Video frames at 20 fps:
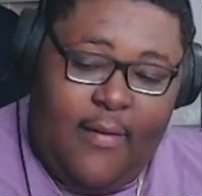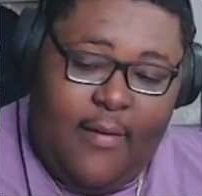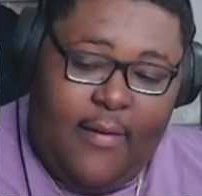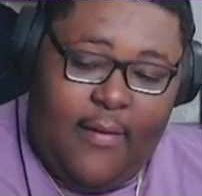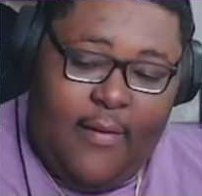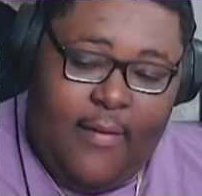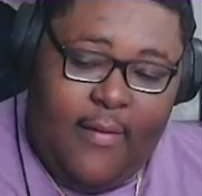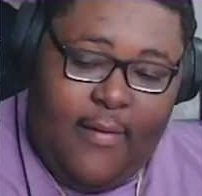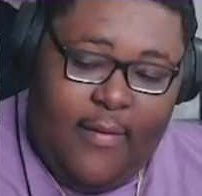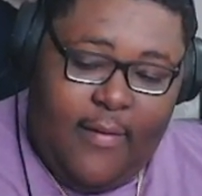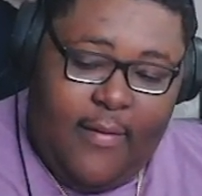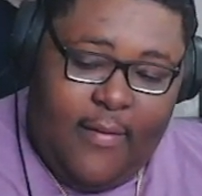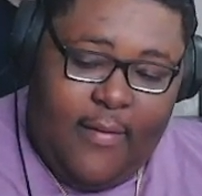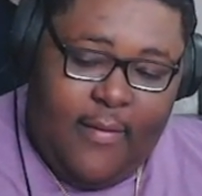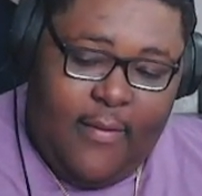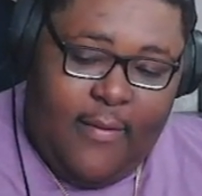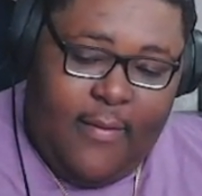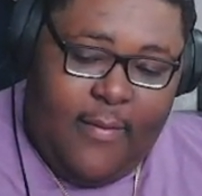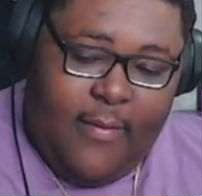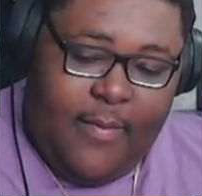
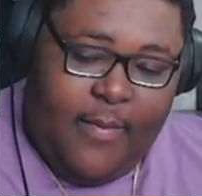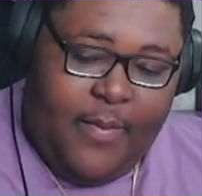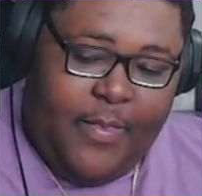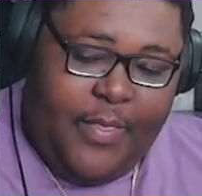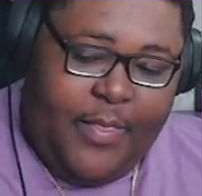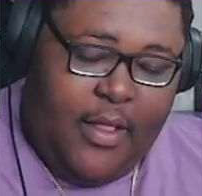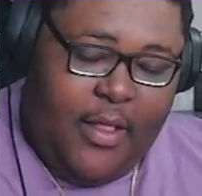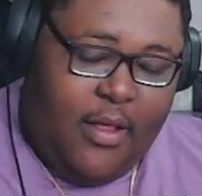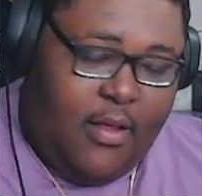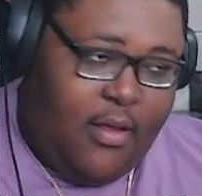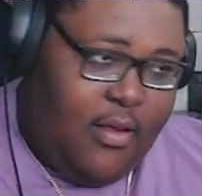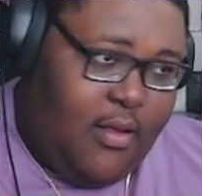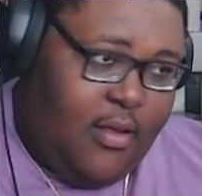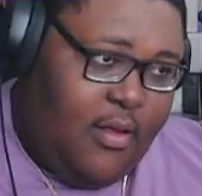Nobody speaks.